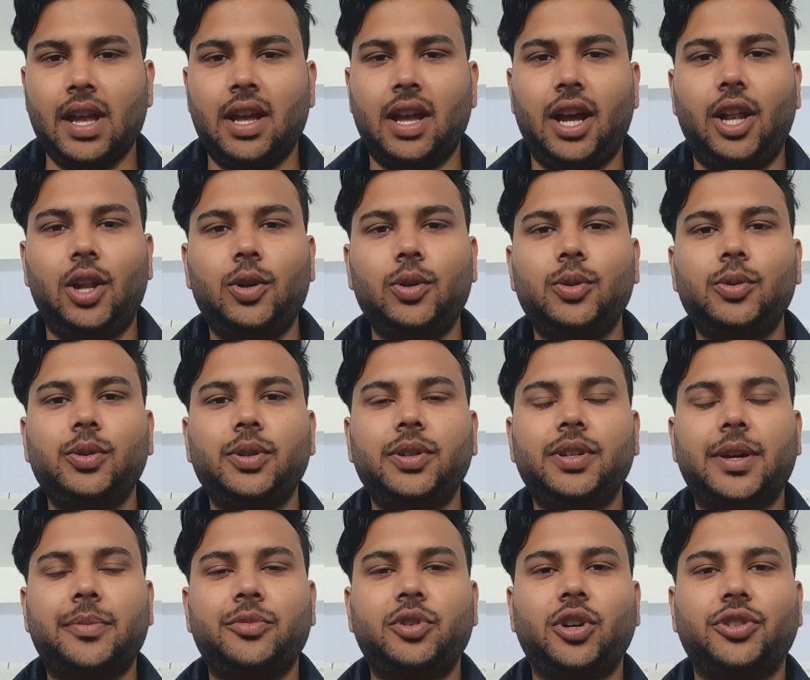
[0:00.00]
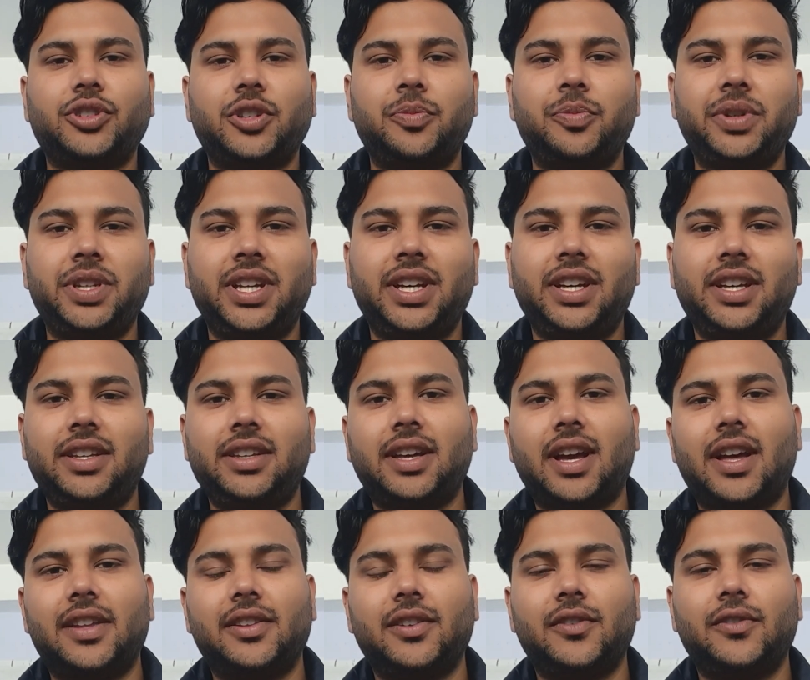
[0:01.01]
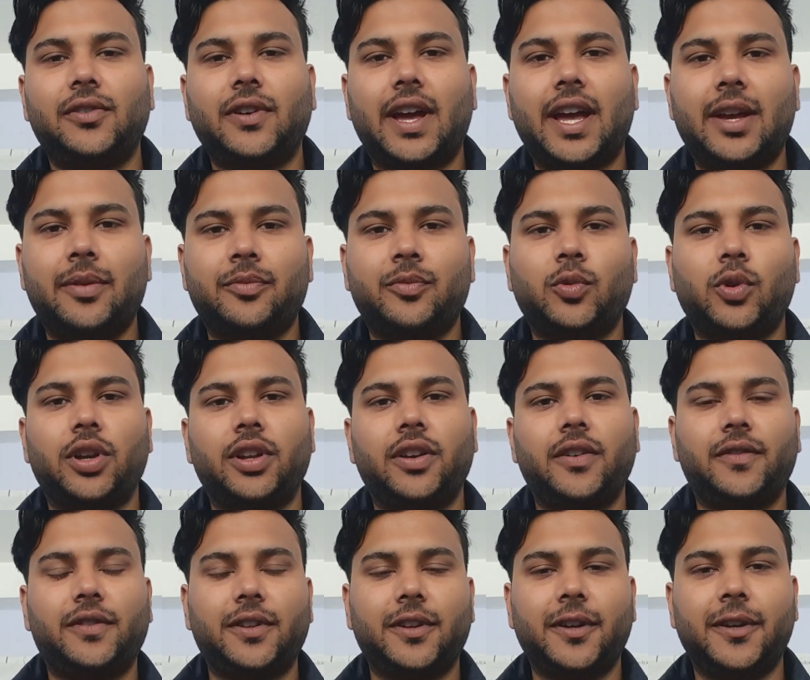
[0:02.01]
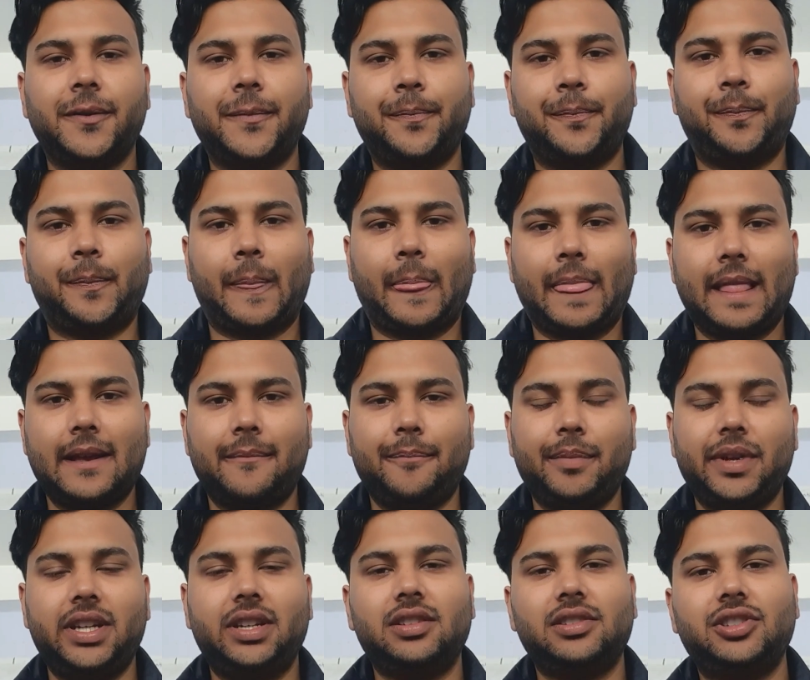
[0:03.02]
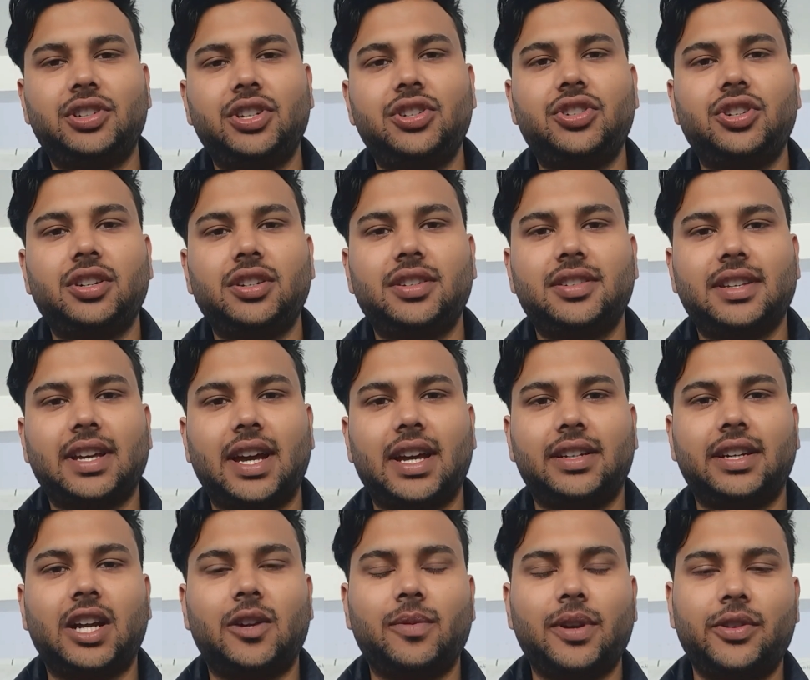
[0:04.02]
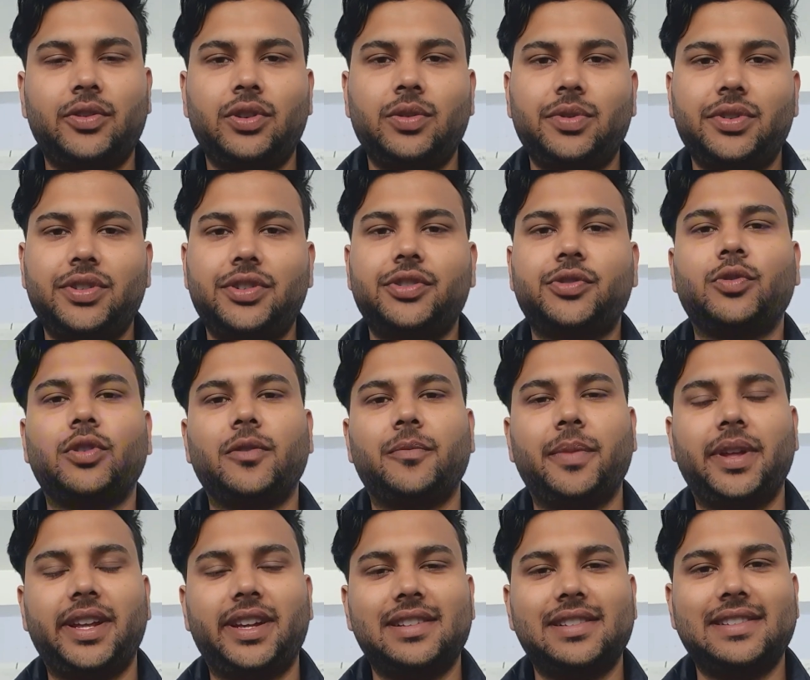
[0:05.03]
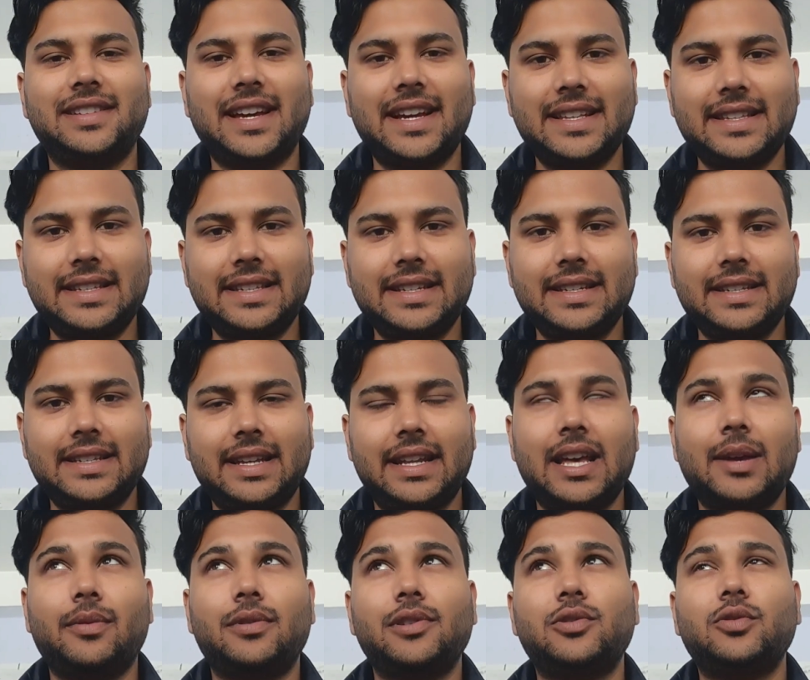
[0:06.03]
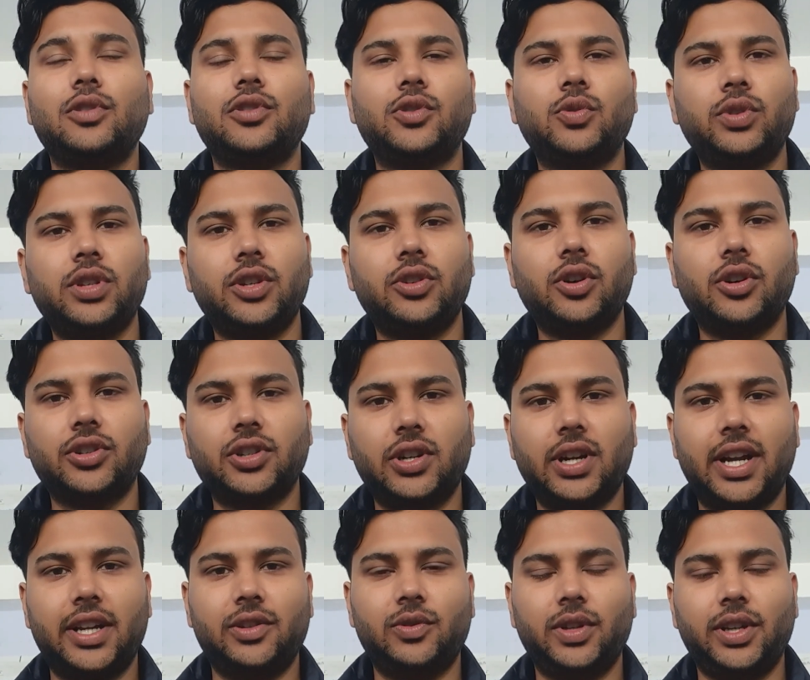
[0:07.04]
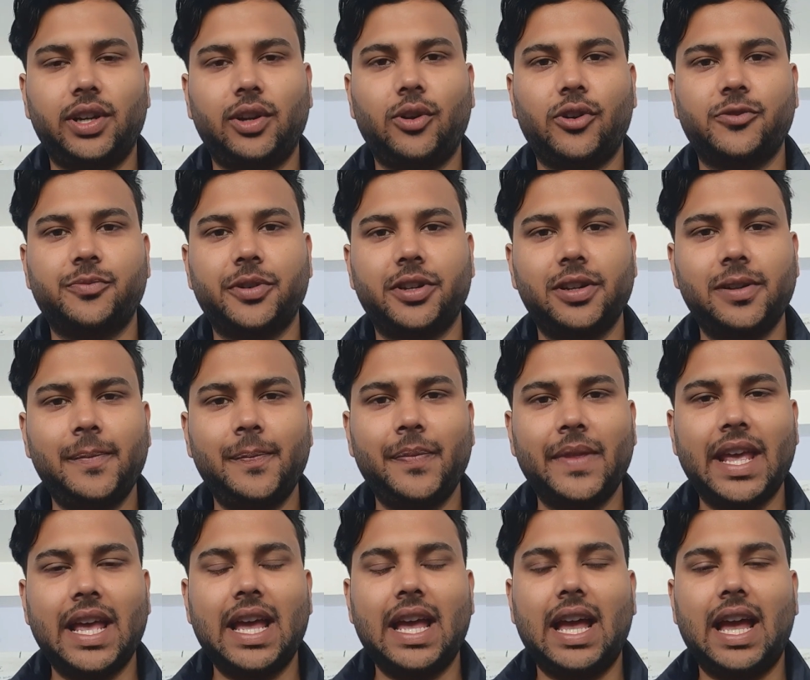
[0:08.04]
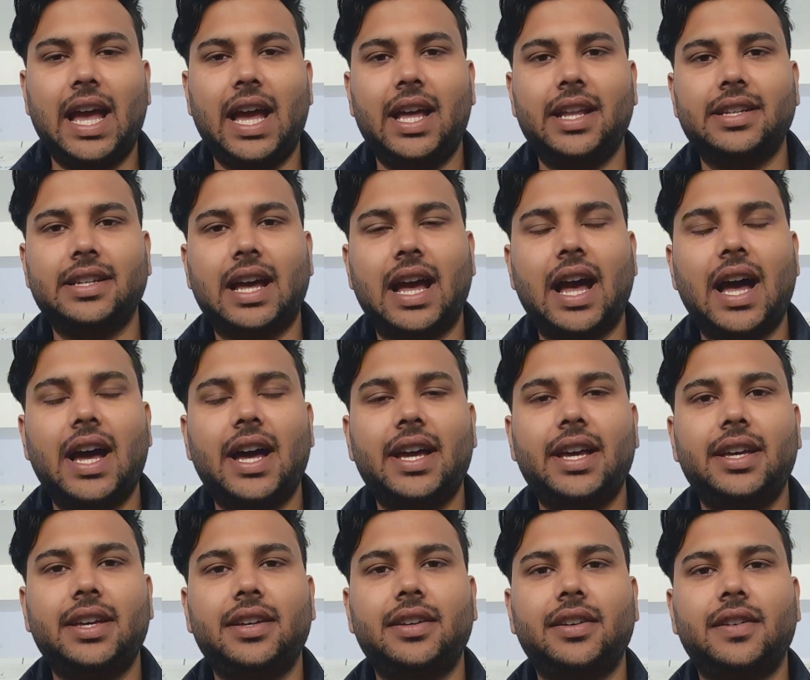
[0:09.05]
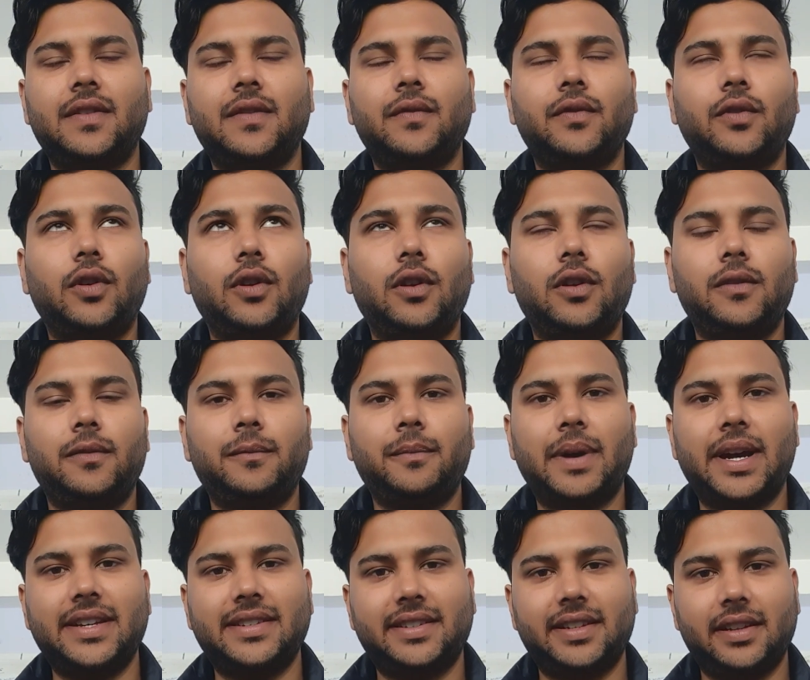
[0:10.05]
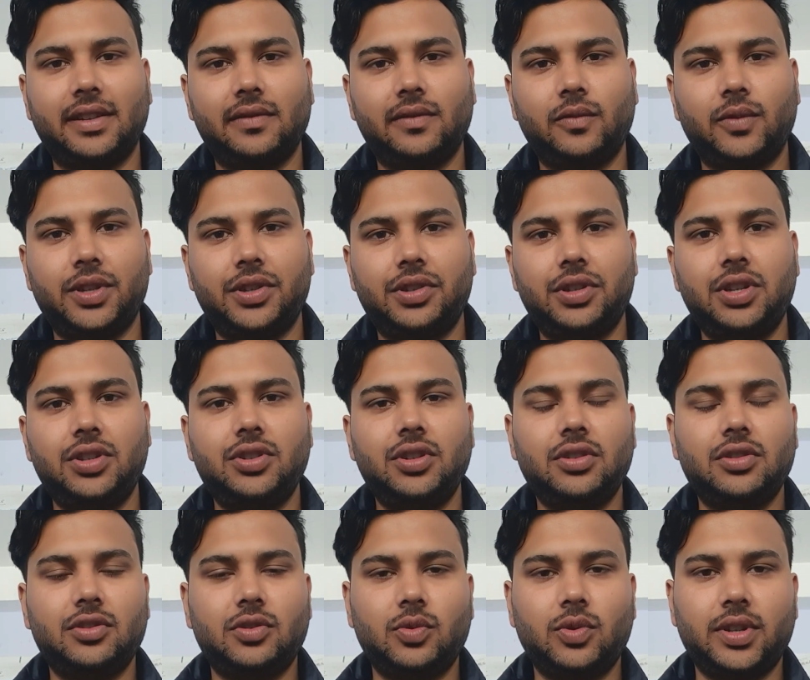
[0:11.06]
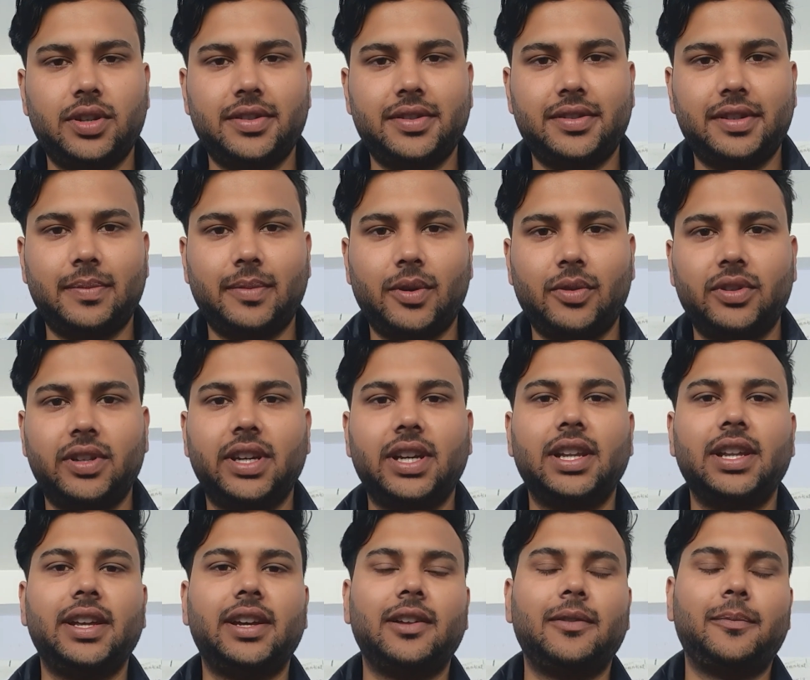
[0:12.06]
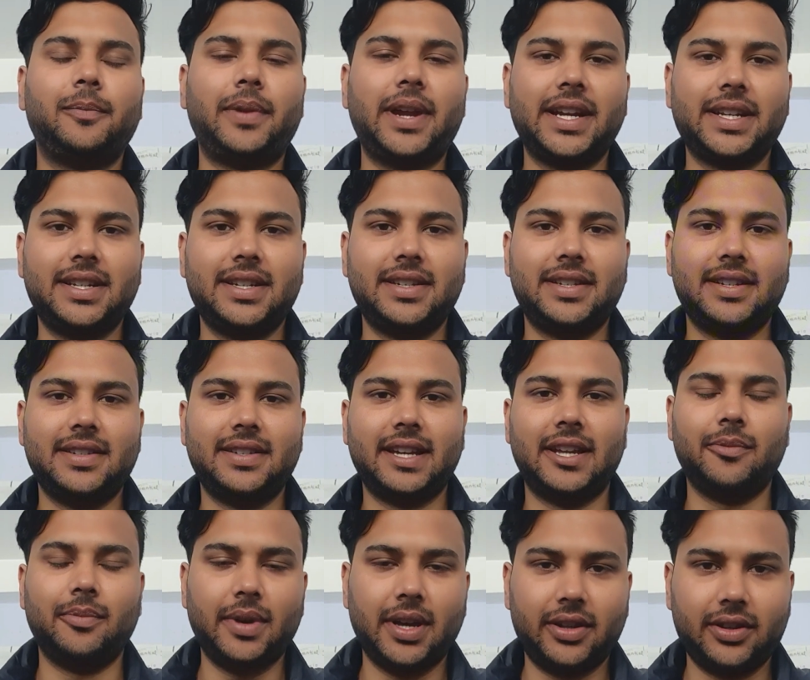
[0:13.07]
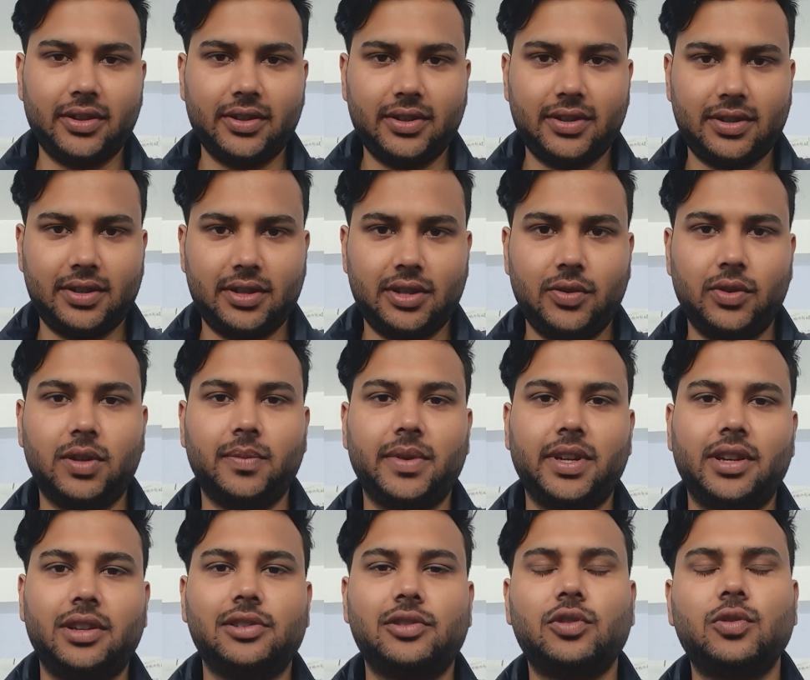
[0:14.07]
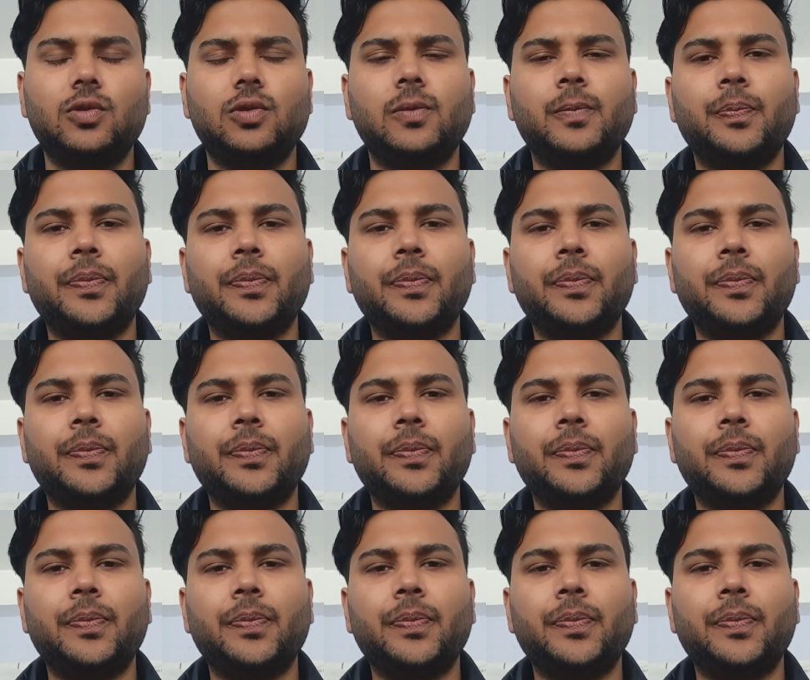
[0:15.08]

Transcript: Hello, I'm Dr. Binay Yadav. I'm one of the medical teachers at Kathmandu University School of Medical Sciences, and I'm also a junior doctor at Dutikal Hospital. And I involve myself with teaching students about the clinical practices and methods during medical school.